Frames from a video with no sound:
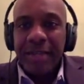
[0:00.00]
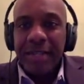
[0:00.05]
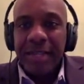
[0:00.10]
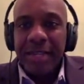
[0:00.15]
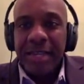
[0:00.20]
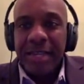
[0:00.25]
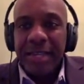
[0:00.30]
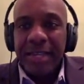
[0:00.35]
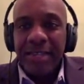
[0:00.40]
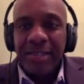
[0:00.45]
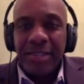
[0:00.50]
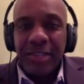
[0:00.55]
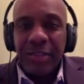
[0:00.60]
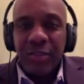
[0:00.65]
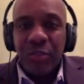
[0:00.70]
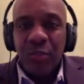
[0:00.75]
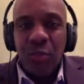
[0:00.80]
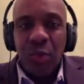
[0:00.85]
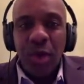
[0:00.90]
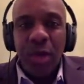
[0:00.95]
King is
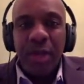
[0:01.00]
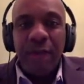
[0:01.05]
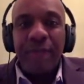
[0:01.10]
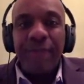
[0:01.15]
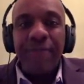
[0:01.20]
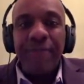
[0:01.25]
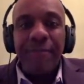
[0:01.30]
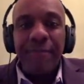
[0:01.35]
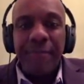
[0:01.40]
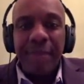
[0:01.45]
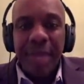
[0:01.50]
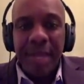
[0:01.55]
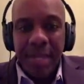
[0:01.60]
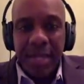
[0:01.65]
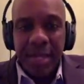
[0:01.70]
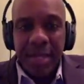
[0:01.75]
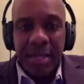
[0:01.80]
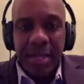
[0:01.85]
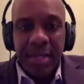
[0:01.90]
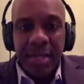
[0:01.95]
just one of
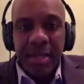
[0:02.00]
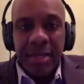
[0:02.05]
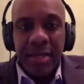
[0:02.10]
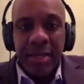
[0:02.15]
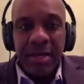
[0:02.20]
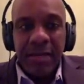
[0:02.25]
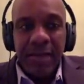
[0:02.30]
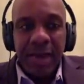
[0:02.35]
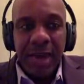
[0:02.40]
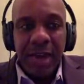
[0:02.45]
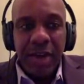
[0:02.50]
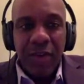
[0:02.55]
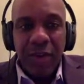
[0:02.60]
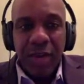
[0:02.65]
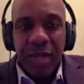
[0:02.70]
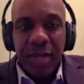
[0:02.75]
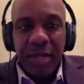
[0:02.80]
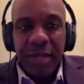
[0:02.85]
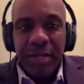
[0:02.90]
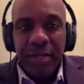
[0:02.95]
many of our
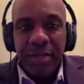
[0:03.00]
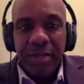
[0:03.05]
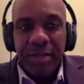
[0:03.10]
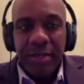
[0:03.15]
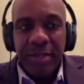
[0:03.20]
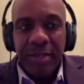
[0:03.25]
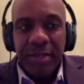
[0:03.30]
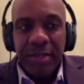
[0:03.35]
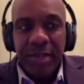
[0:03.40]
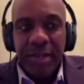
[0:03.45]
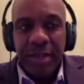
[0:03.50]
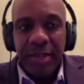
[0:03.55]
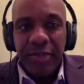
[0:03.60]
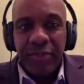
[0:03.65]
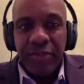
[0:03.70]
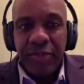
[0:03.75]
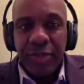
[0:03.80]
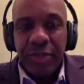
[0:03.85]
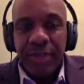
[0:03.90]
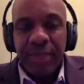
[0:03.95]
great leaders in this
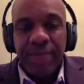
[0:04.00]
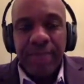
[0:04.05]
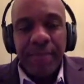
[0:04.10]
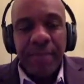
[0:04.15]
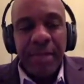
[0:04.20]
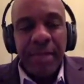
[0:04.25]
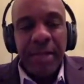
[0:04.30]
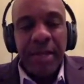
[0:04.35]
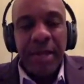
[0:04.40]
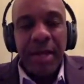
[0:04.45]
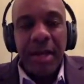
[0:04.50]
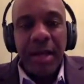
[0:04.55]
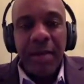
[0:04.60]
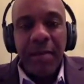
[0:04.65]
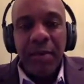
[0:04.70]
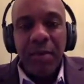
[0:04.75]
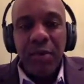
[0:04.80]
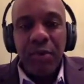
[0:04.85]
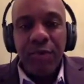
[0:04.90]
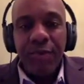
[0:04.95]
country
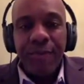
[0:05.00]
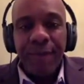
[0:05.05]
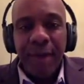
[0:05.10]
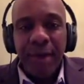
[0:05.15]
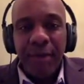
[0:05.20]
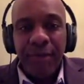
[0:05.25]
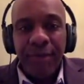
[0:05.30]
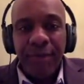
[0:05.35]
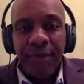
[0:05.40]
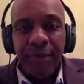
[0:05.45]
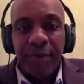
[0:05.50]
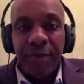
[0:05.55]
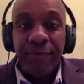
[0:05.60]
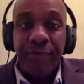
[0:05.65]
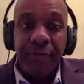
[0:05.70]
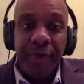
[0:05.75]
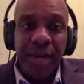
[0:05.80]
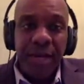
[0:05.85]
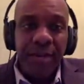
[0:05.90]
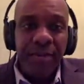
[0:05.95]
who fought for
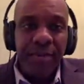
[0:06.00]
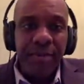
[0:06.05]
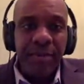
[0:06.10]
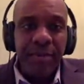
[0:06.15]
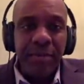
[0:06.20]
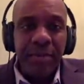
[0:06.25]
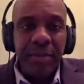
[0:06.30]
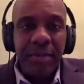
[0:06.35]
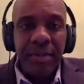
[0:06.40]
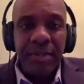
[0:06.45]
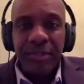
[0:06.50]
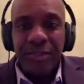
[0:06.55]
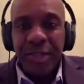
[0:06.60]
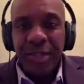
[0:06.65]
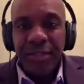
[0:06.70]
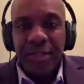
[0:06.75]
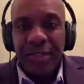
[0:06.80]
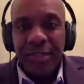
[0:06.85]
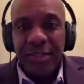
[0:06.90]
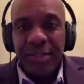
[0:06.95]
freedom,
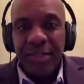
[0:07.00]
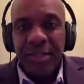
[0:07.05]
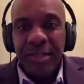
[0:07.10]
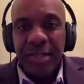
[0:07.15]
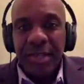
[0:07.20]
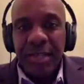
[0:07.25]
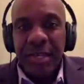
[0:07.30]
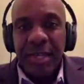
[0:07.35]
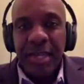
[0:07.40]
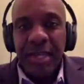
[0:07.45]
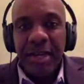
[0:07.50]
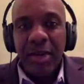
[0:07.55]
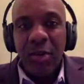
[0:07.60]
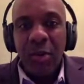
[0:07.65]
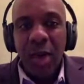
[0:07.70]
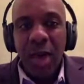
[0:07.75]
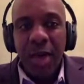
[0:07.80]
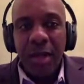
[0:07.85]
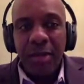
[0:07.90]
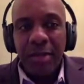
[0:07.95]
justice, and
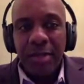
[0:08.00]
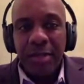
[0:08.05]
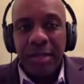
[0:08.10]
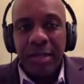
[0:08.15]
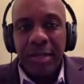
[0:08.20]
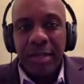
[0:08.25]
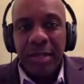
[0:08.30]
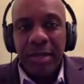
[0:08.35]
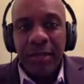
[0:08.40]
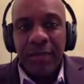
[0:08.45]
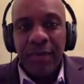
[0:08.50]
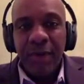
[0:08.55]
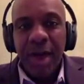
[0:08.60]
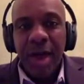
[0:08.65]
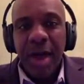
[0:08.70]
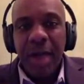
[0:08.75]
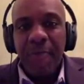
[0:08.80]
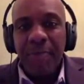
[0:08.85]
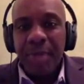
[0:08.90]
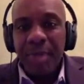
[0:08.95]
equality for
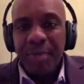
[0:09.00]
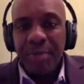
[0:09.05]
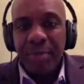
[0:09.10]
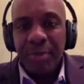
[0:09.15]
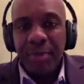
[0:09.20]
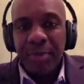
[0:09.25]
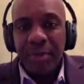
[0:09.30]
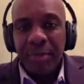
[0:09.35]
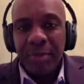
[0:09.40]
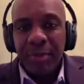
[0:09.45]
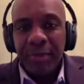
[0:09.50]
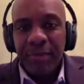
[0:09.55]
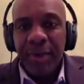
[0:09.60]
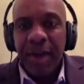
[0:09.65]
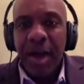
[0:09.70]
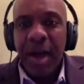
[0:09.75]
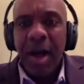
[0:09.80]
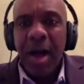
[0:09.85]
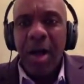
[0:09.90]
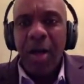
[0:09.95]
our people,
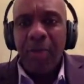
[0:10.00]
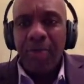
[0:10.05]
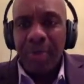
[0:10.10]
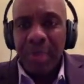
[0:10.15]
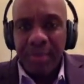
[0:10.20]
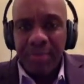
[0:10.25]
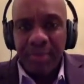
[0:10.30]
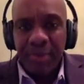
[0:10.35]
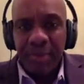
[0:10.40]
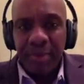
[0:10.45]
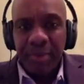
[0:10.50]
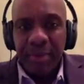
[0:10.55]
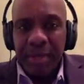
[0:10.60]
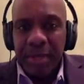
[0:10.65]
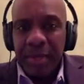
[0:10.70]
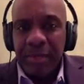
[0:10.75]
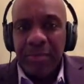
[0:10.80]
for all people,